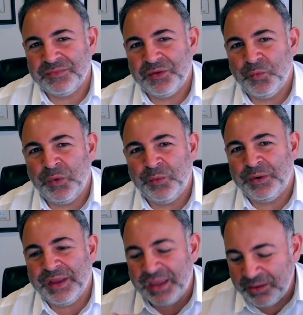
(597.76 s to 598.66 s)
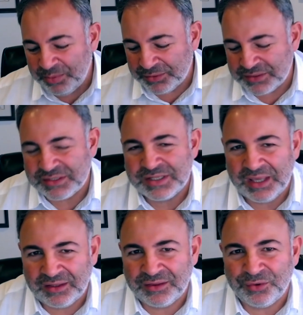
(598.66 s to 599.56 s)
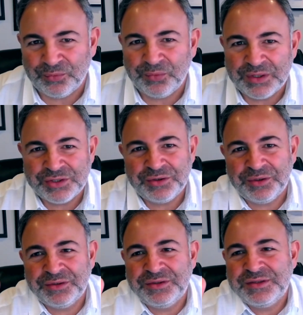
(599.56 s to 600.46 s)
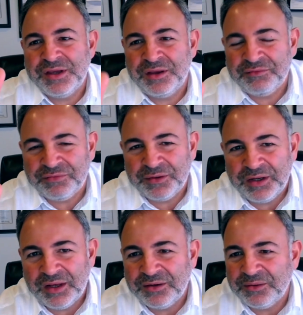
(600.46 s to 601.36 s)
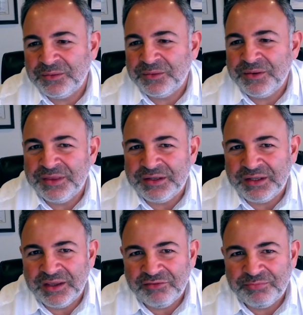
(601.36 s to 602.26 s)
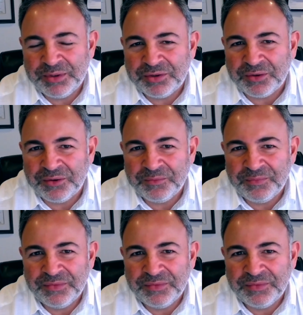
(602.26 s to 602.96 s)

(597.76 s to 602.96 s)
we were able to take the original Don Fernando or the DF Maduro